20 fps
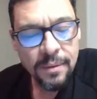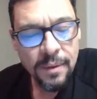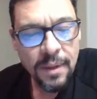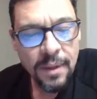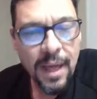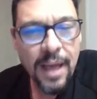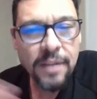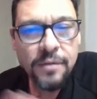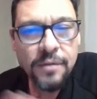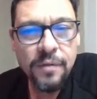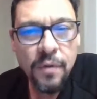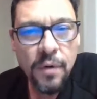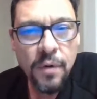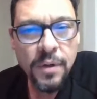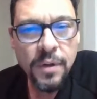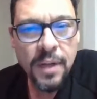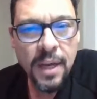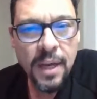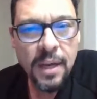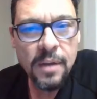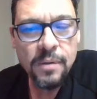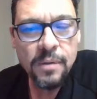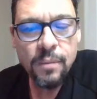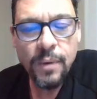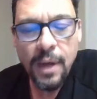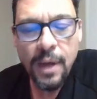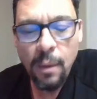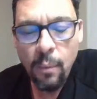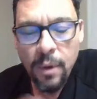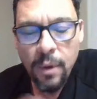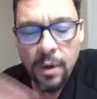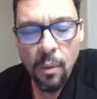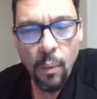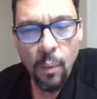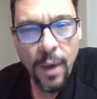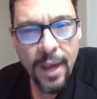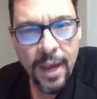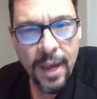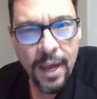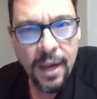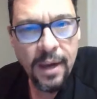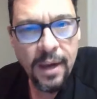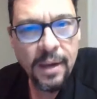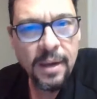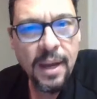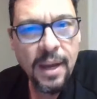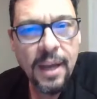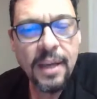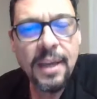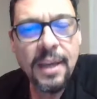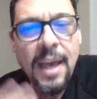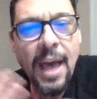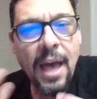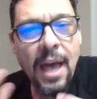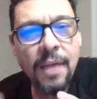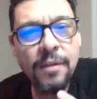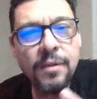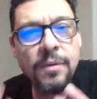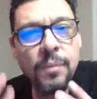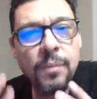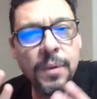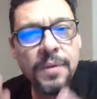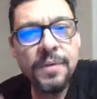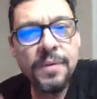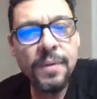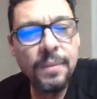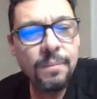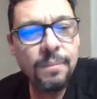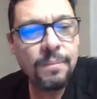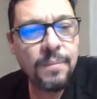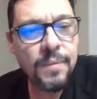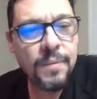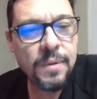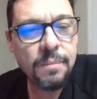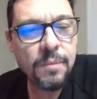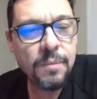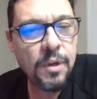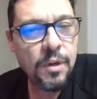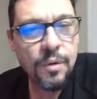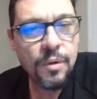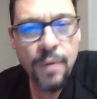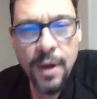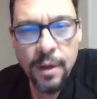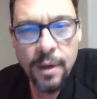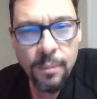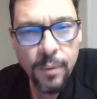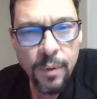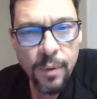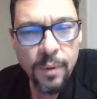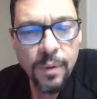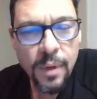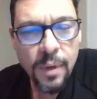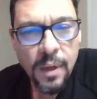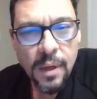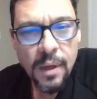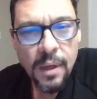last 4 days when I went away and I gathered with some incredible